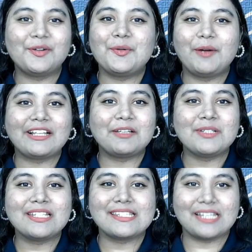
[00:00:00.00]
Welcome to
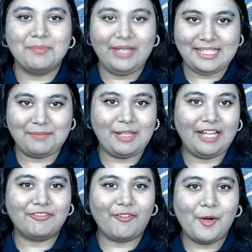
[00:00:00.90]
this amazing
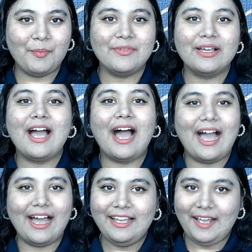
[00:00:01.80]
platform.
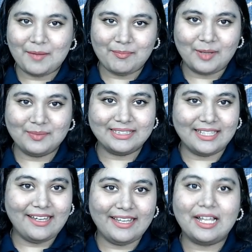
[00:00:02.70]
I am
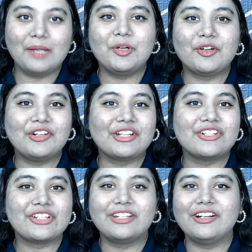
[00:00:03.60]
Mamata and I'll be your Korean
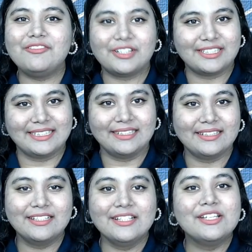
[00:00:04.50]
trainer for today.
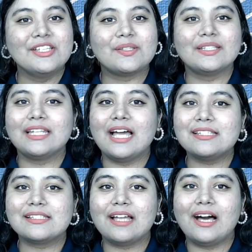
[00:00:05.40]
So in the last
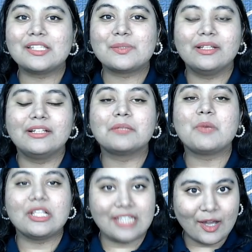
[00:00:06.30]
class, we learned
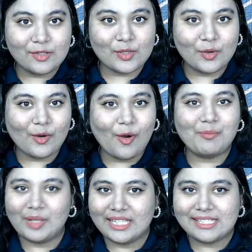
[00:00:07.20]
about Changso or
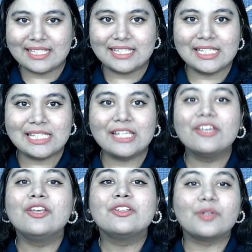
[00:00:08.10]
places.
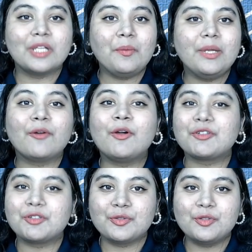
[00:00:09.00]
Today we are going to
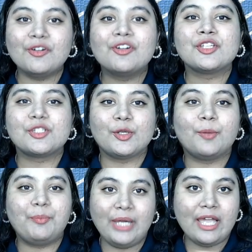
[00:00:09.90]
do
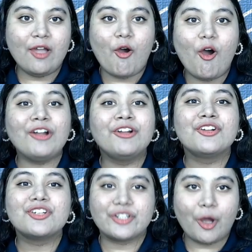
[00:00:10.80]
shopping or
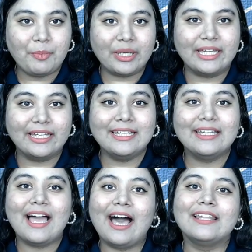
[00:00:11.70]
shopping
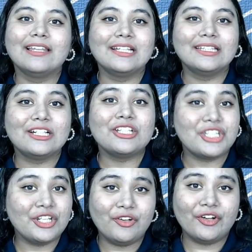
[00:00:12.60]
and learn the
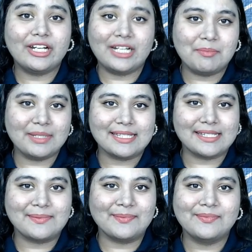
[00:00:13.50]
Sino-Korean number
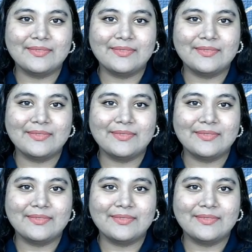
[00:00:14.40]
system.